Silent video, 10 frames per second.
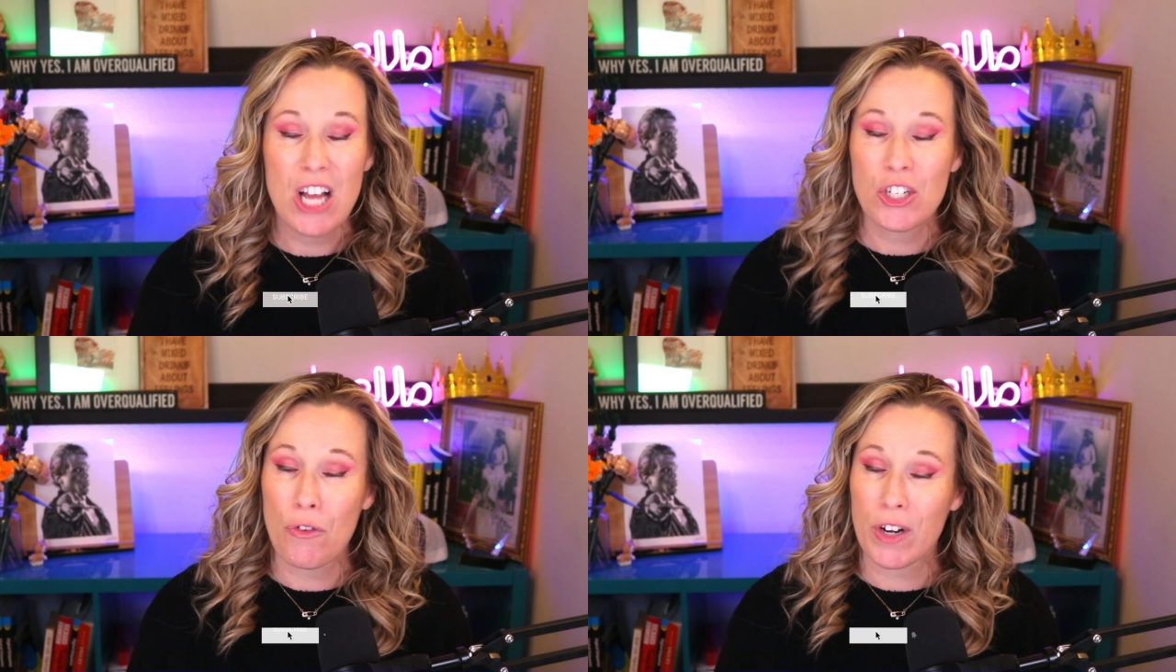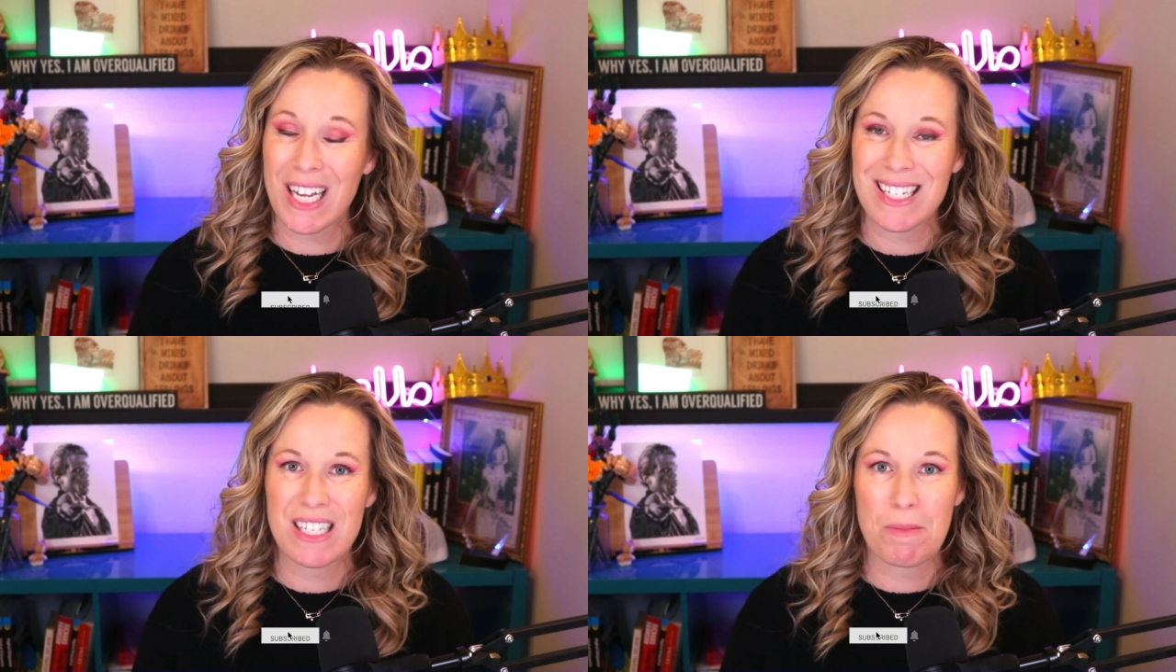Don't
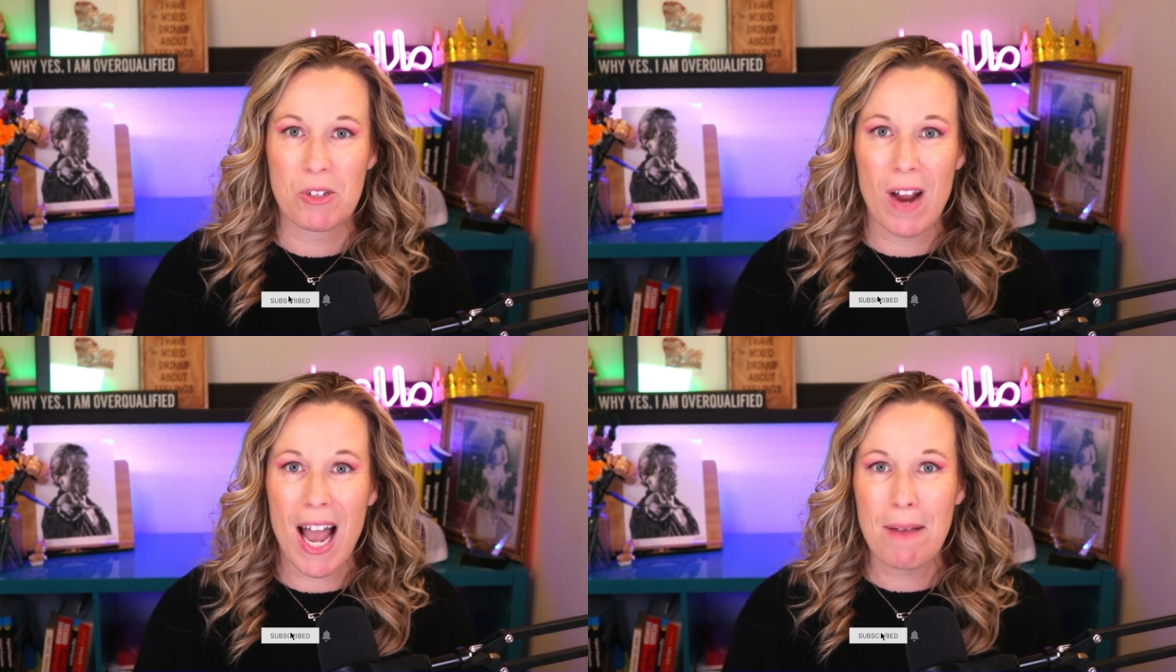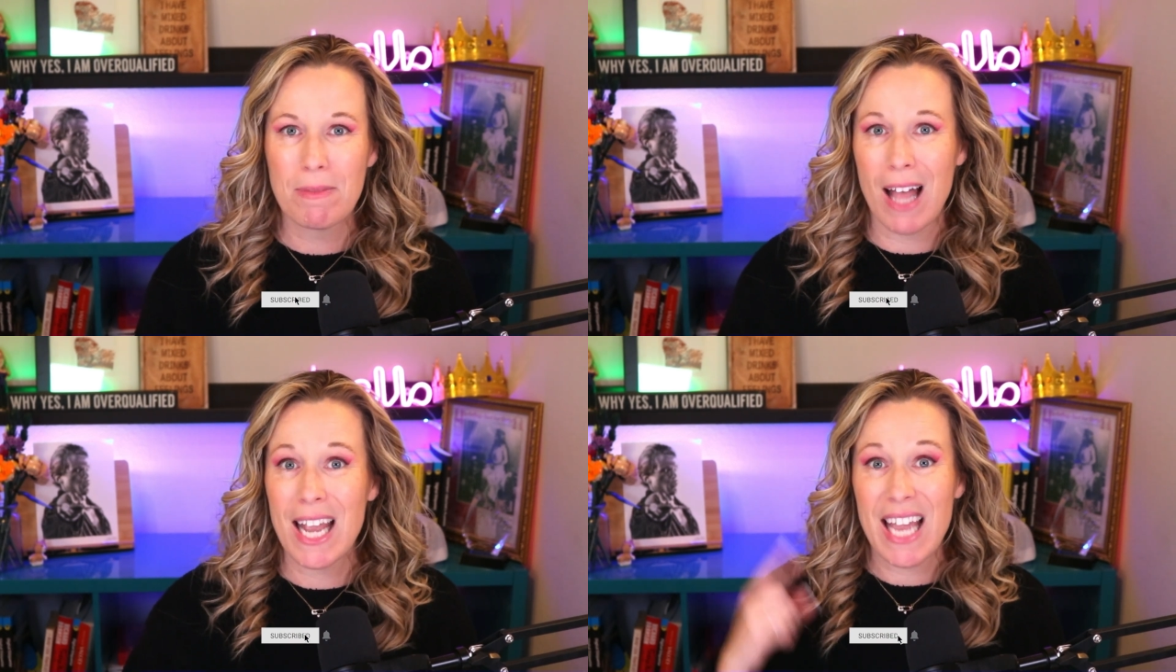forget to
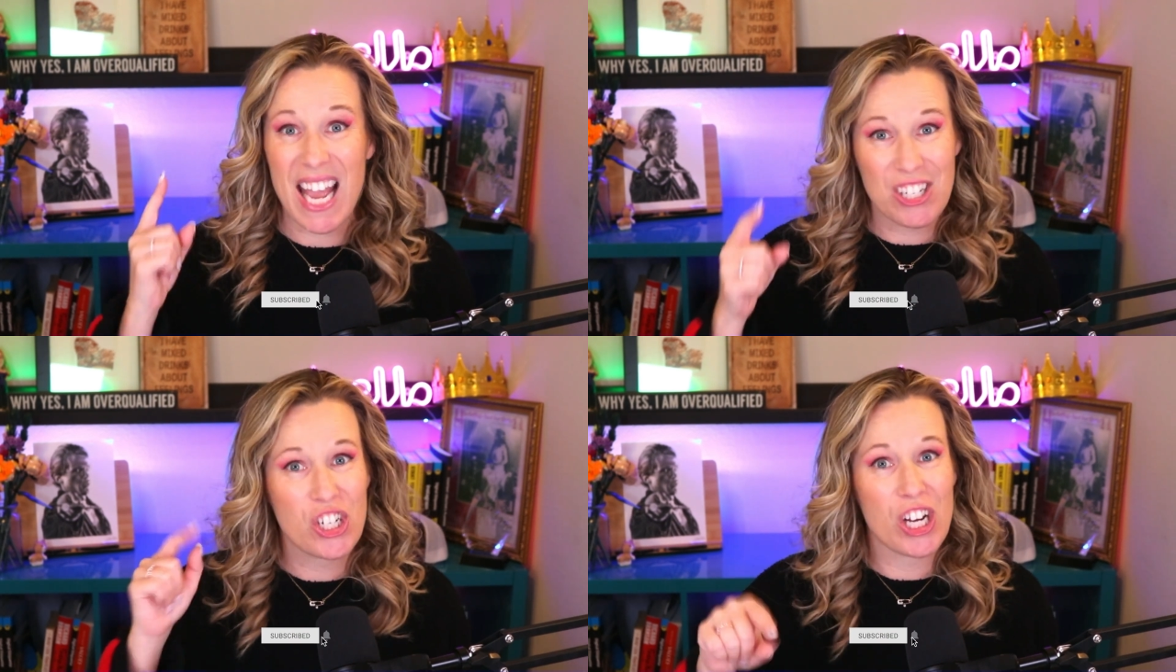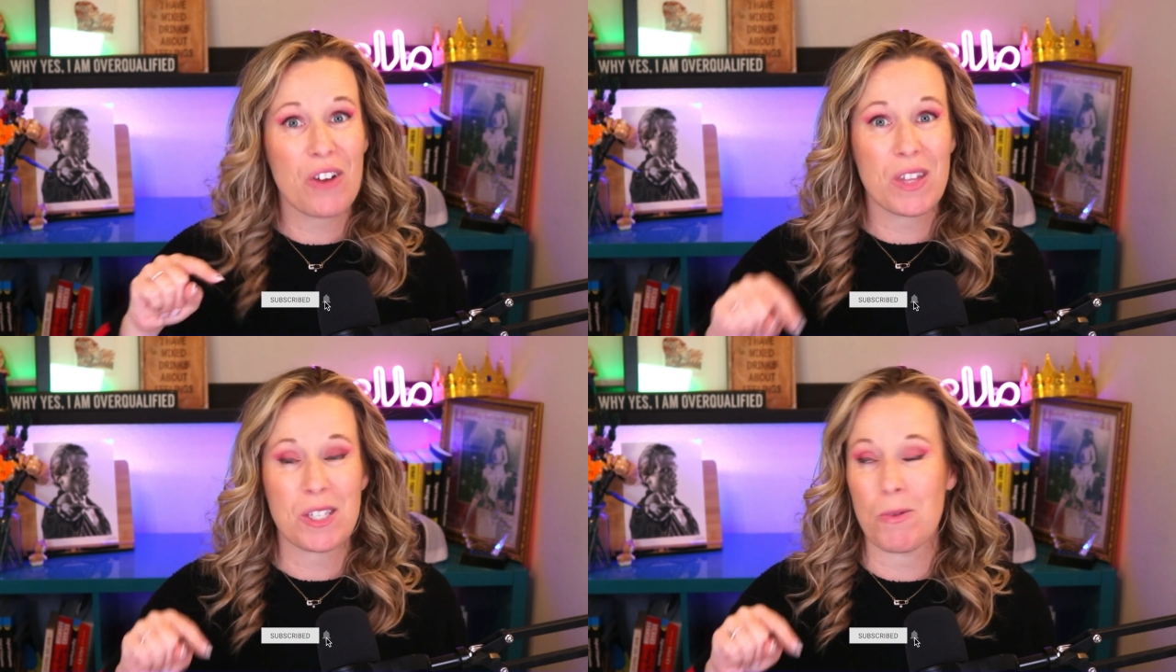subscribe, like, and
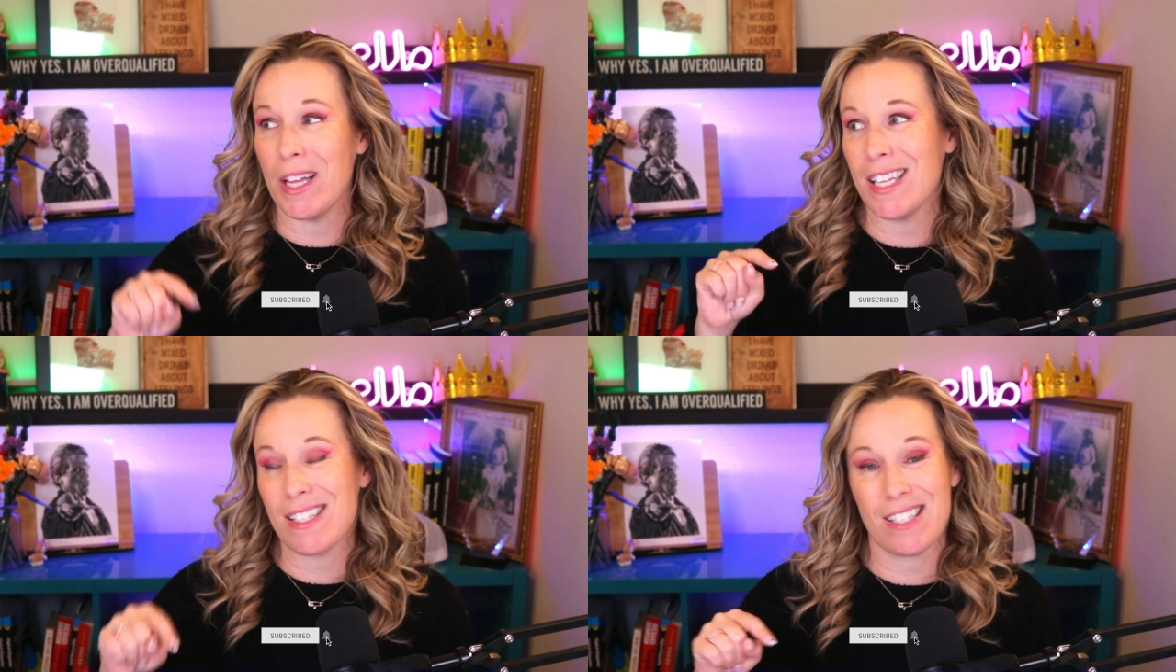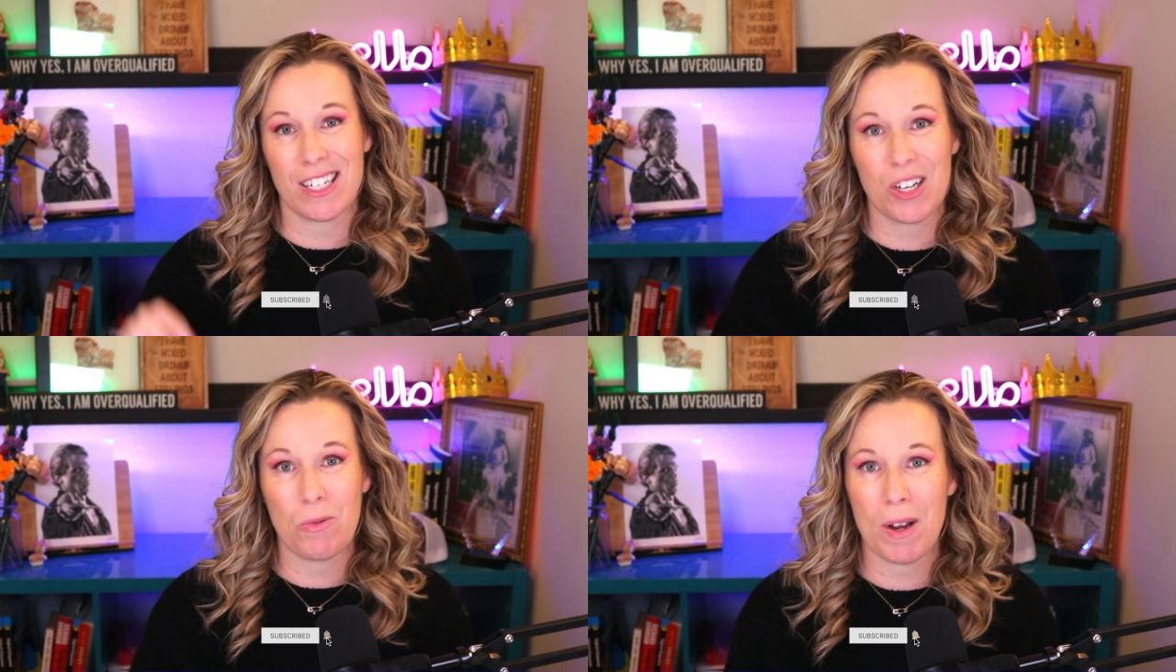share this one. This is
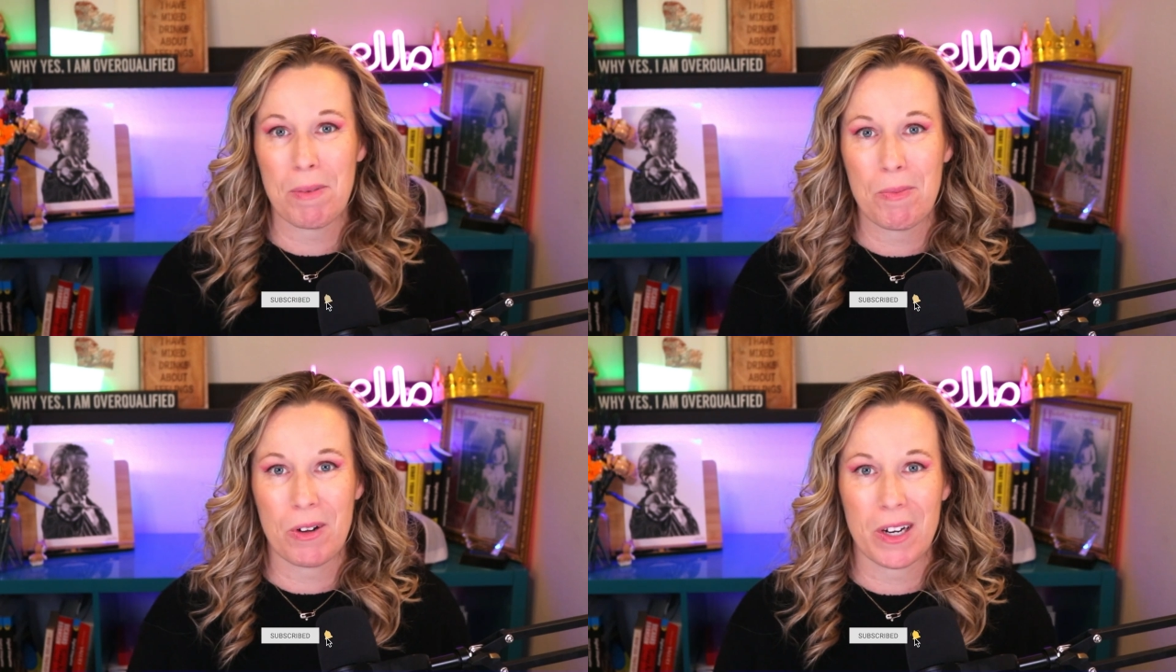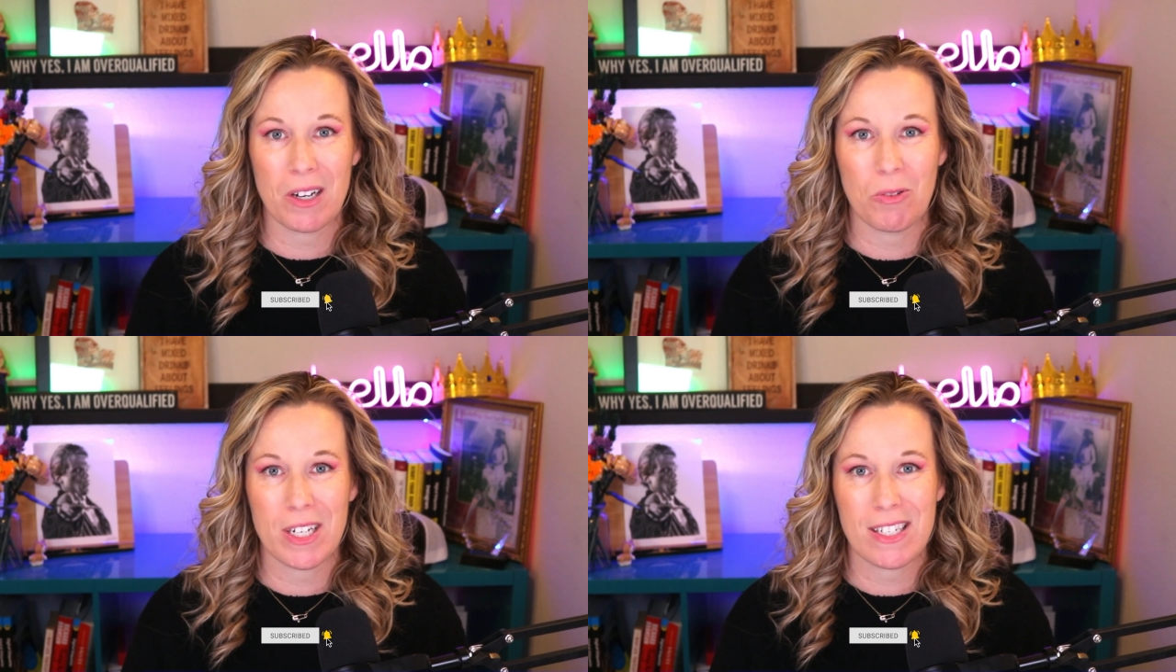a good one. People are
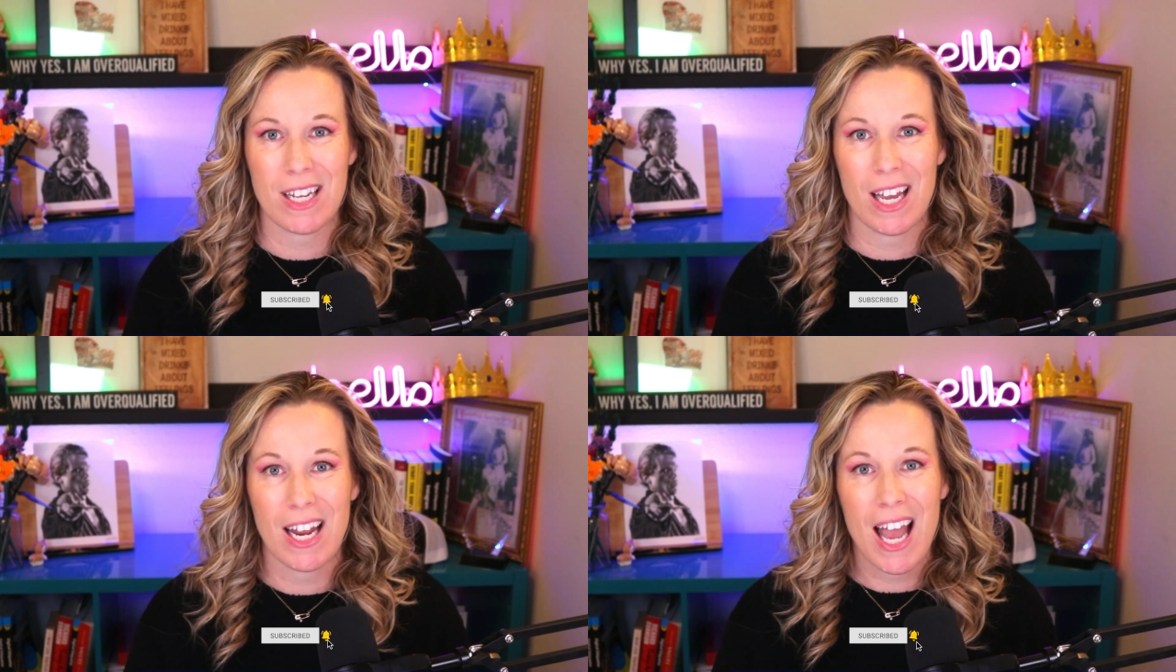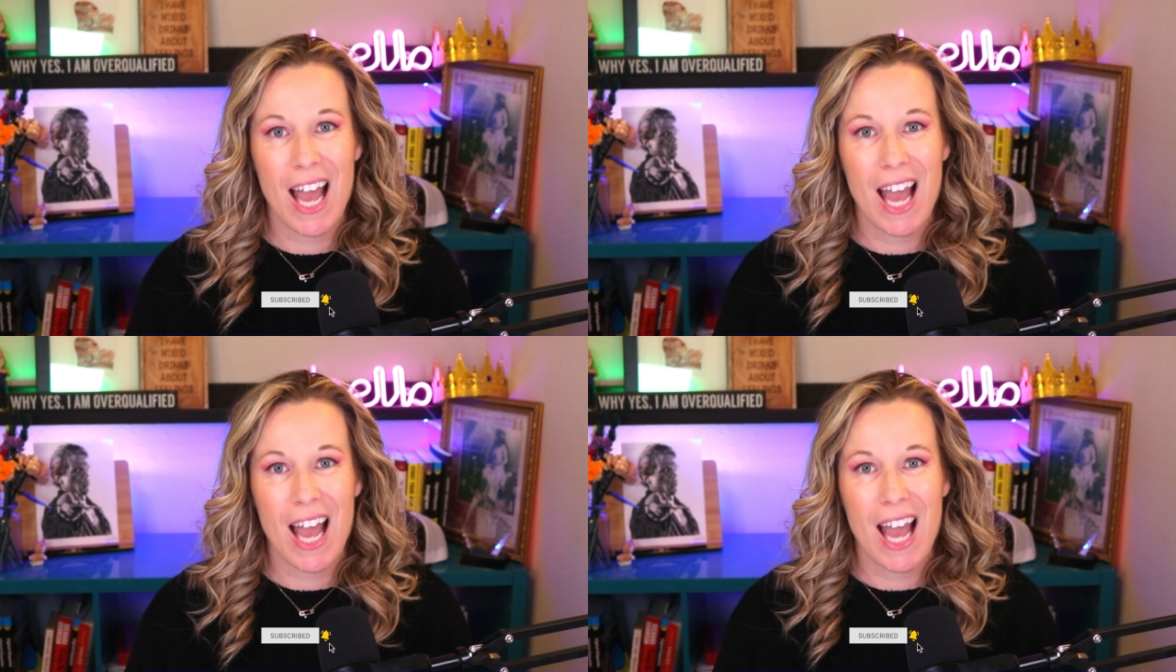going to want to see it.